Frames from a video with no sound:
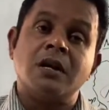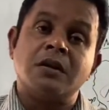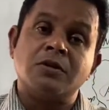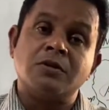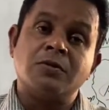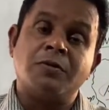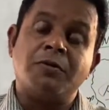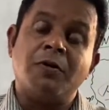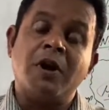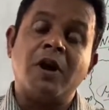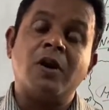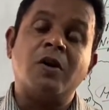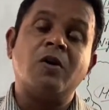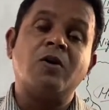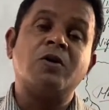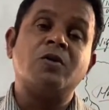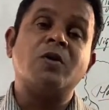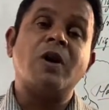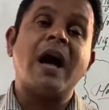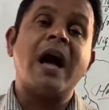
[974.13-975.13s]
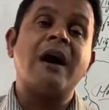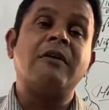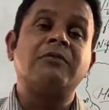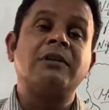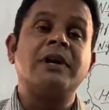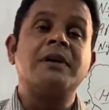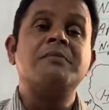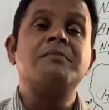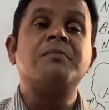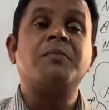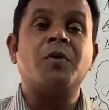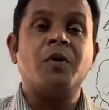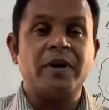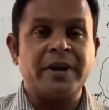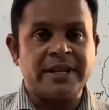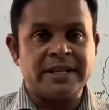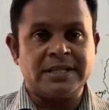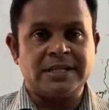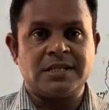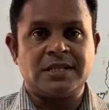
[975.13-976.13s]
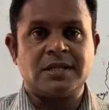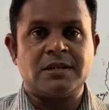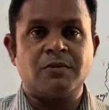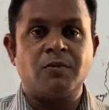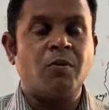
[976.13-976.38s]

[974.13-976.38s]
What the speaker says: to follow, to have the importance,